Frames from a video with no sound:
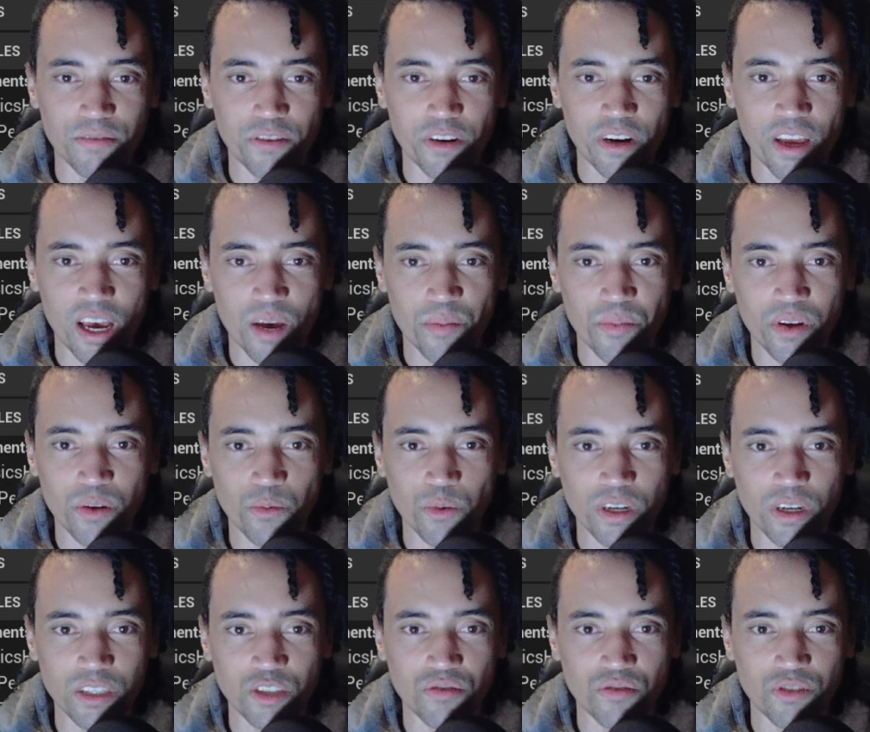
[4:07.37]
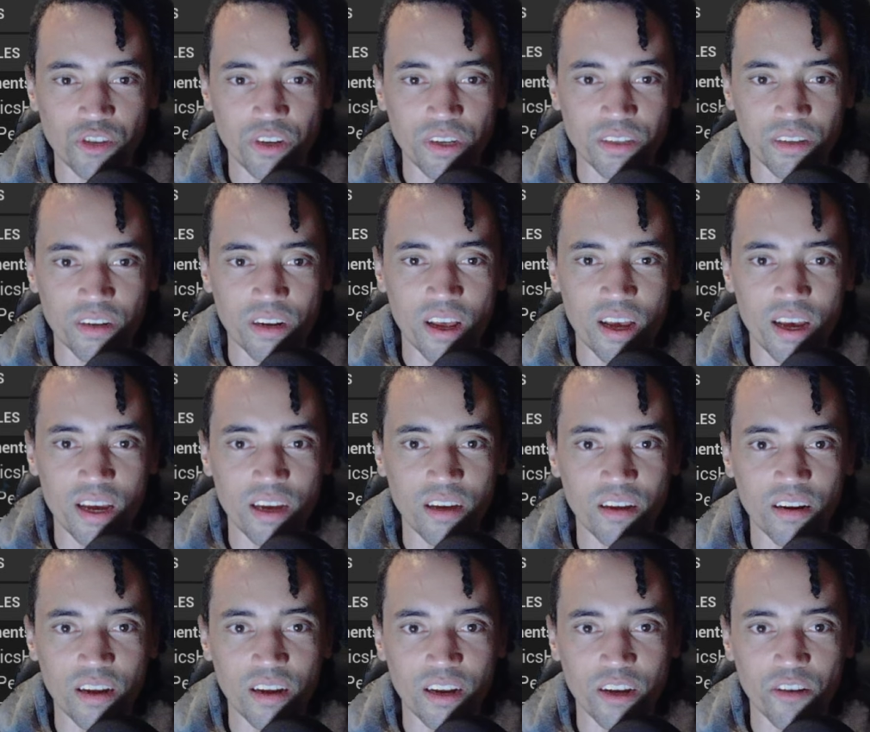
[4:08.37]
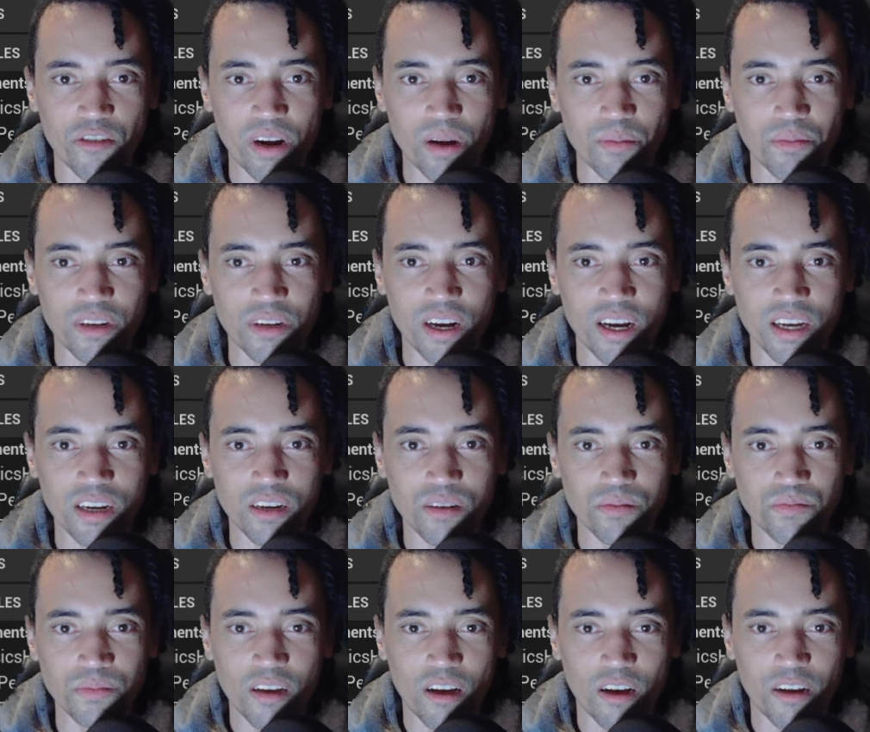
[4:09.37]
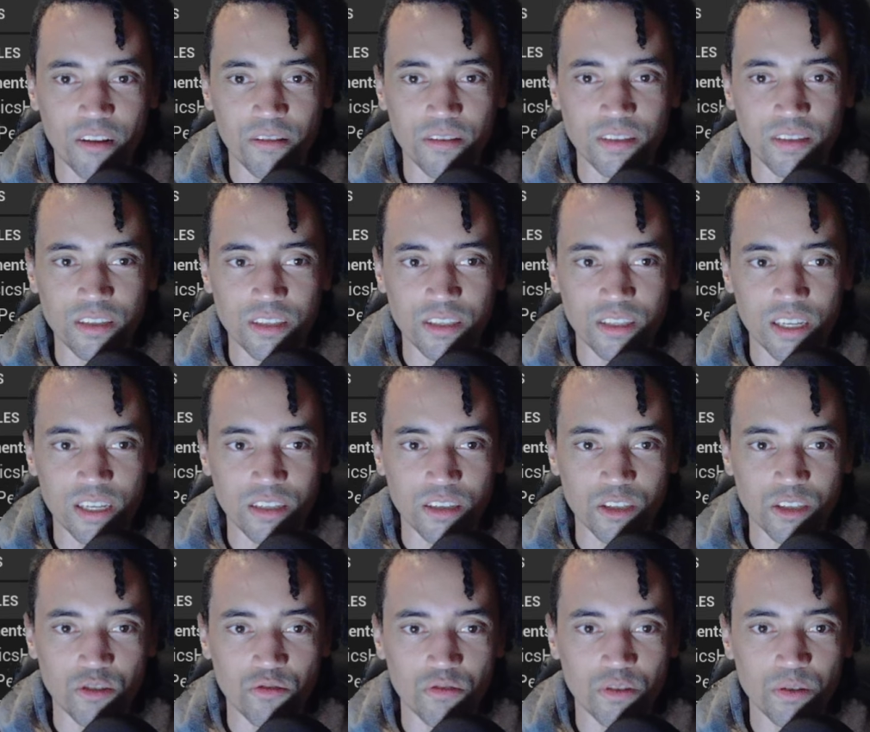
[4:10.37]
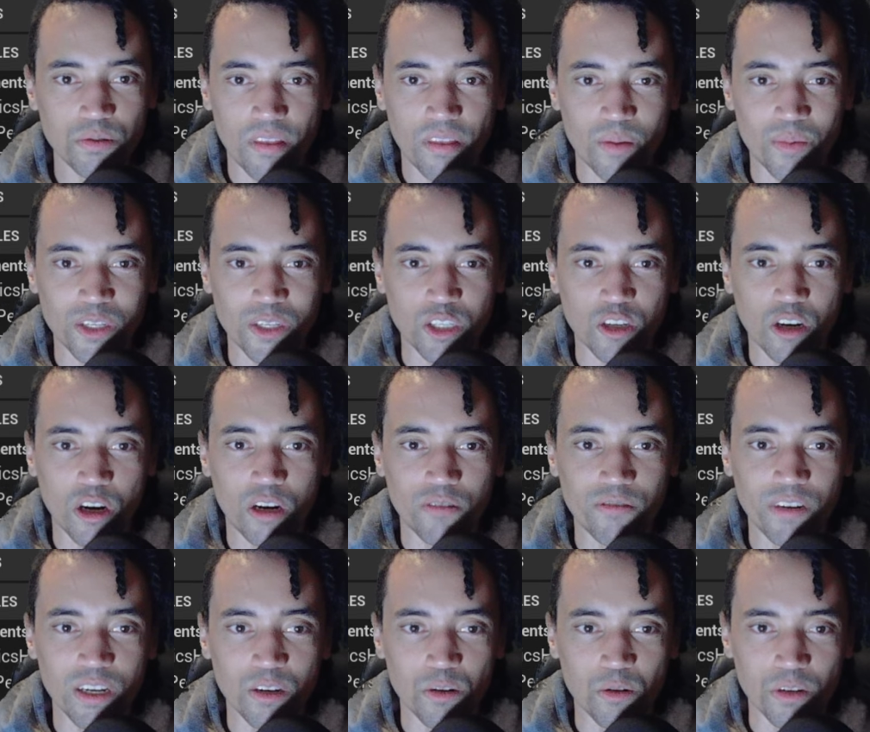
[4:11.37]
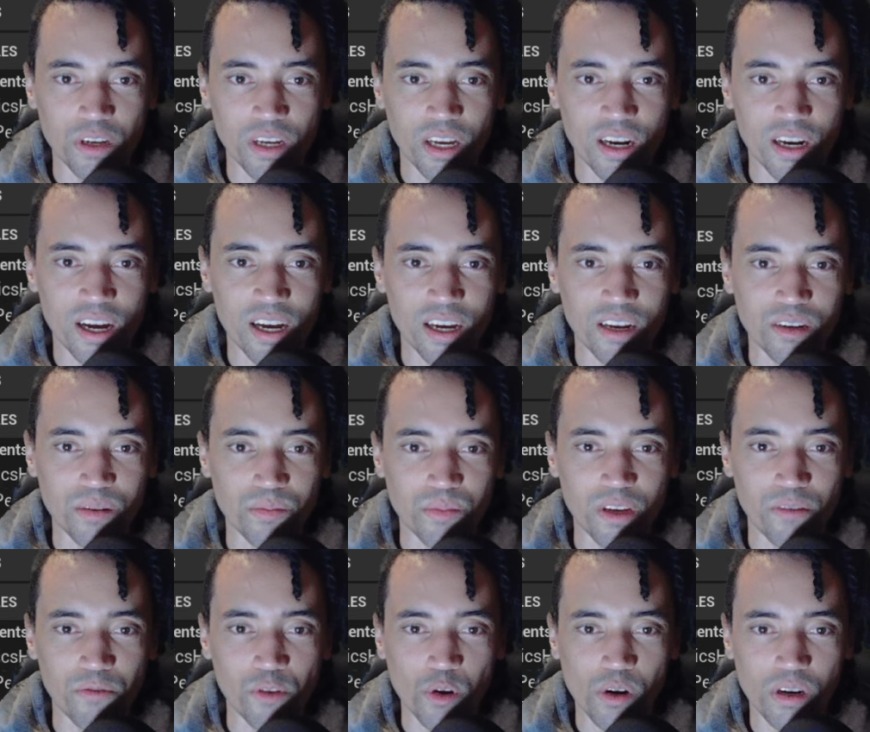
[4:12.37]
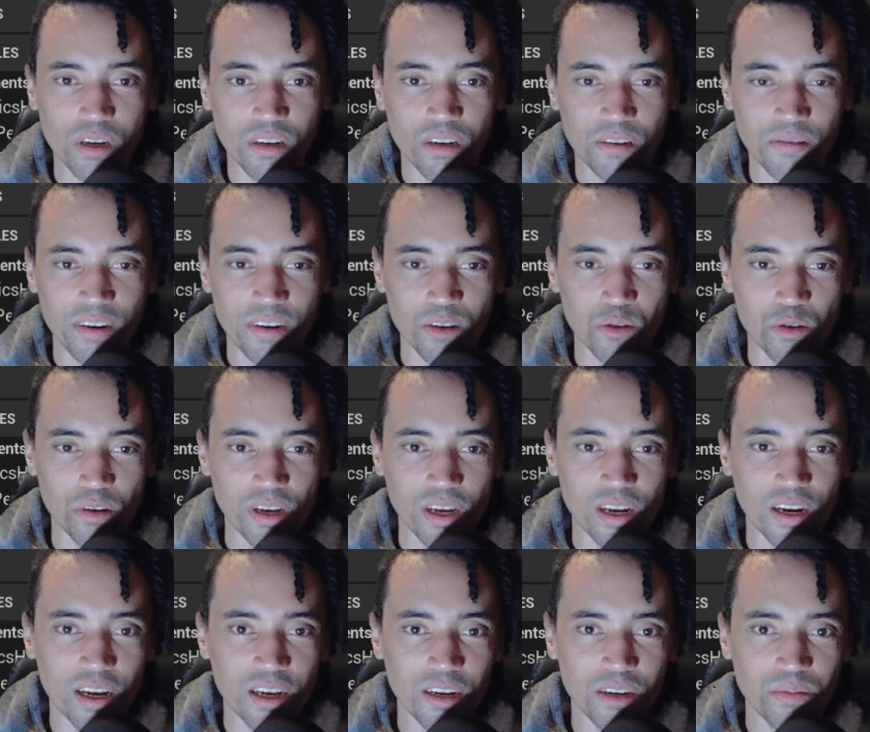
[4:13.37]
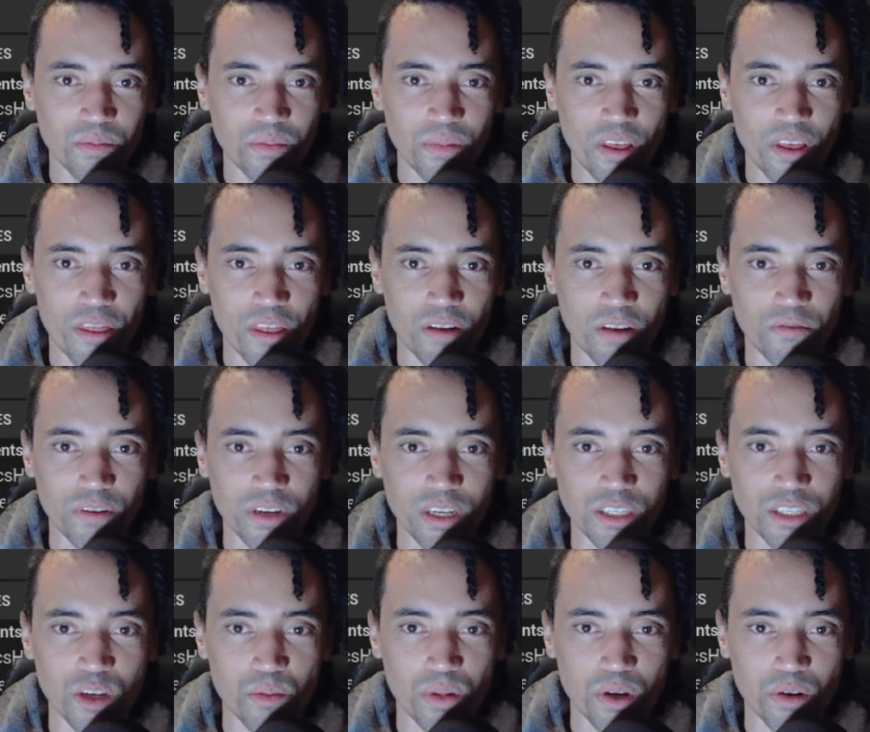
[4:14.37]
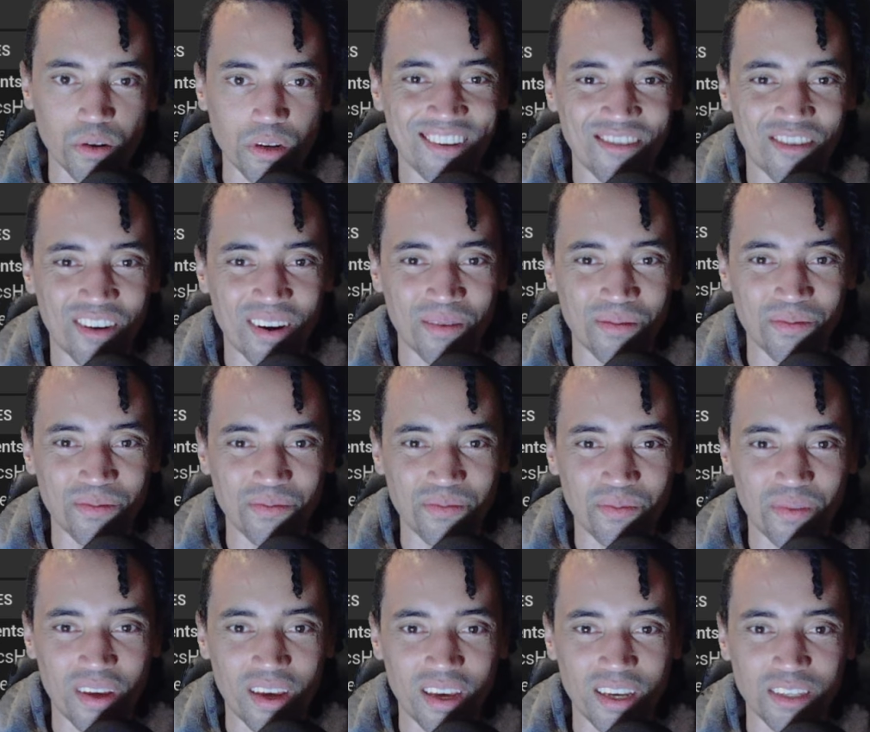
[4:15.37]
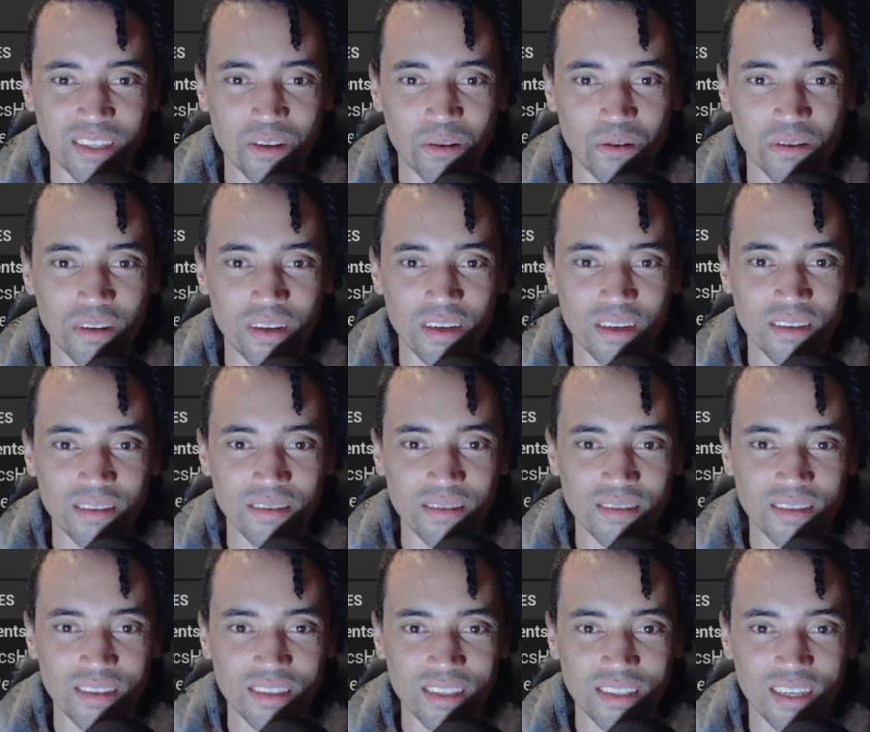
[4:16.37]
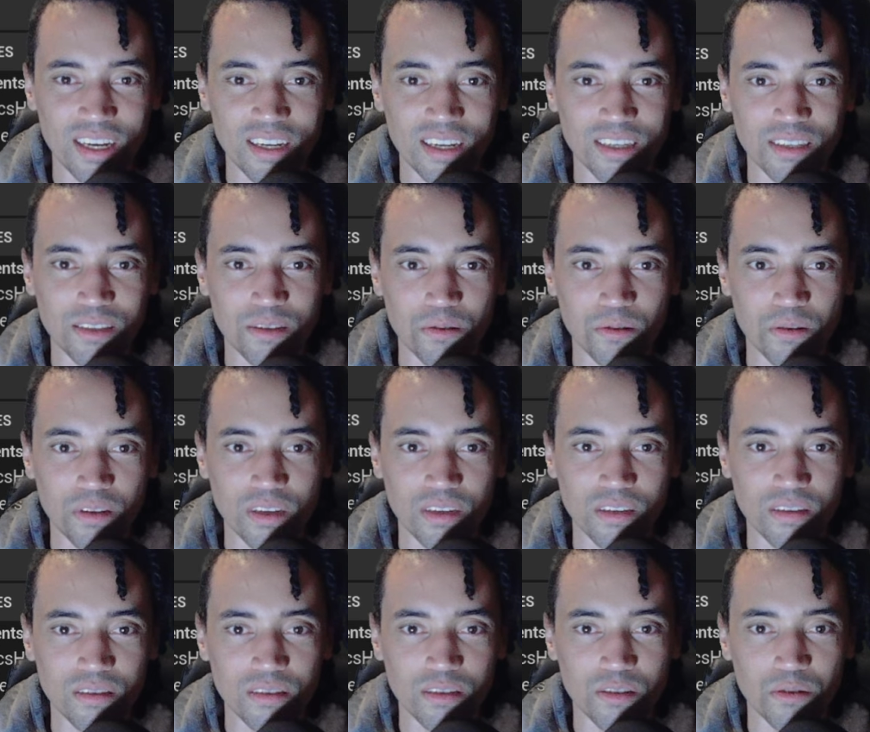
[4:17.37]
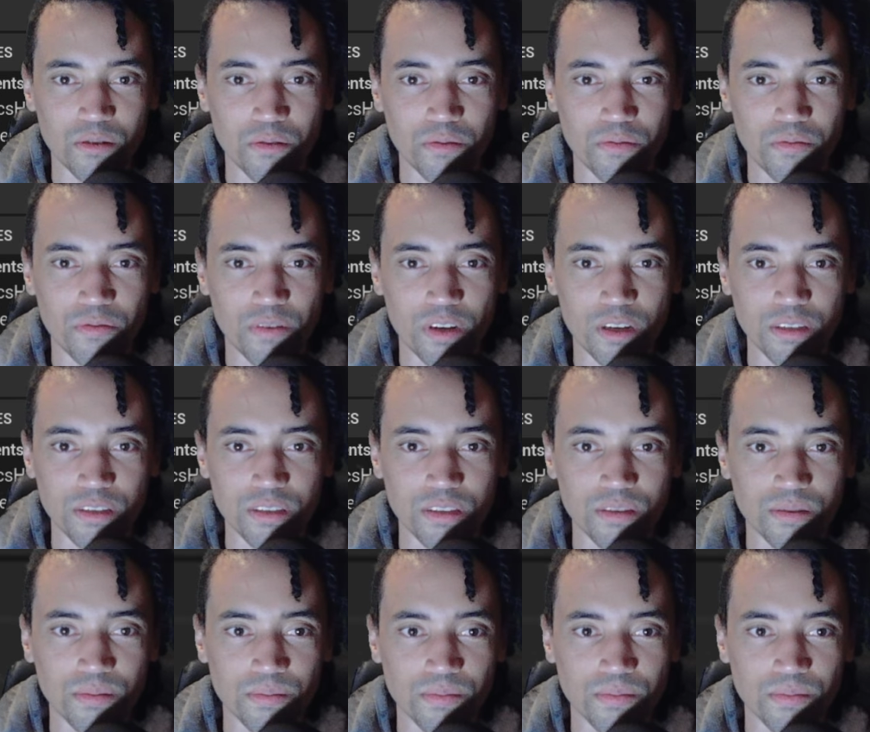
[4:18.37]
already happened where it traced a line and it grabs an item. All this is set to true. That means you're already holding an item. If you are already holding an item, then release component. Grab the is holding, set is holding to false.